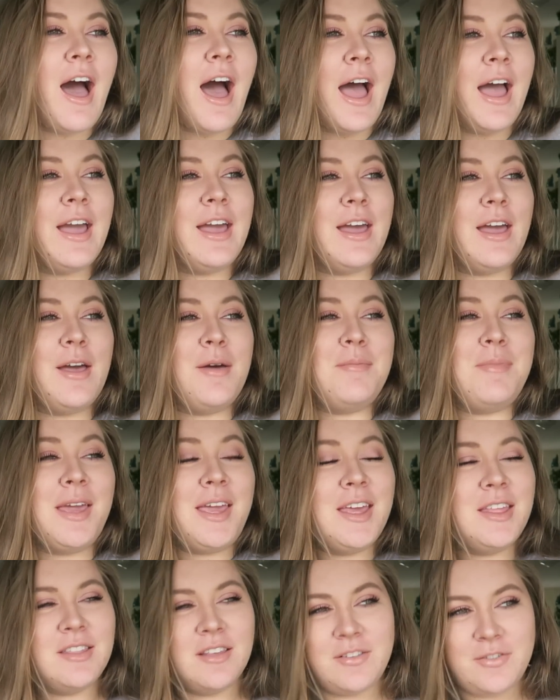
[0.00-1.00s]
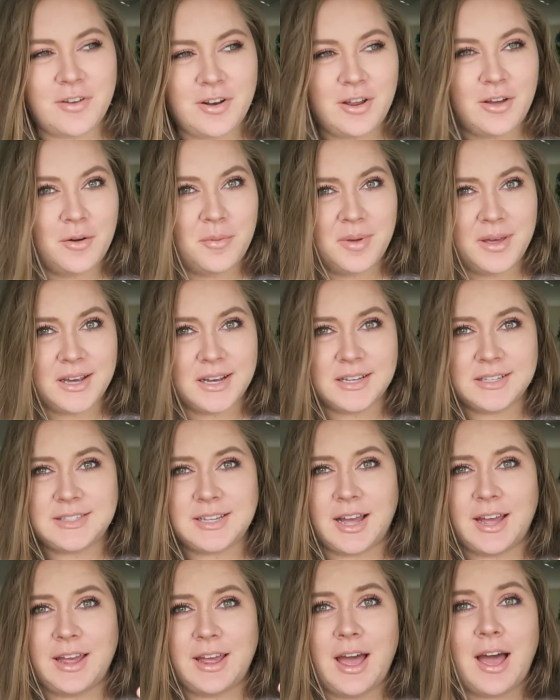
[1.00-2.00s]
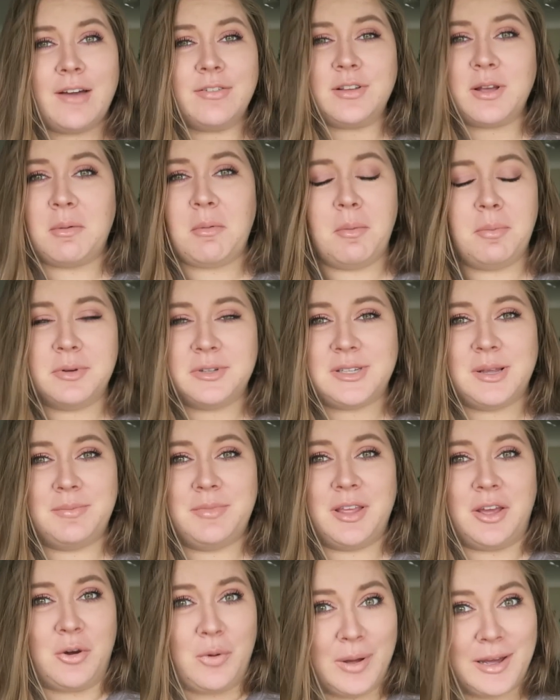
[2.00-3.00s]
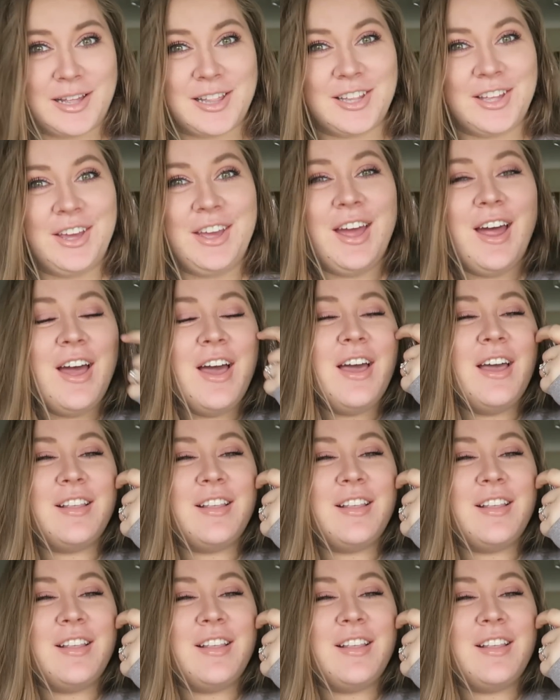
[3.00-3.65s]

I am making this video because I have to come up with something quickly.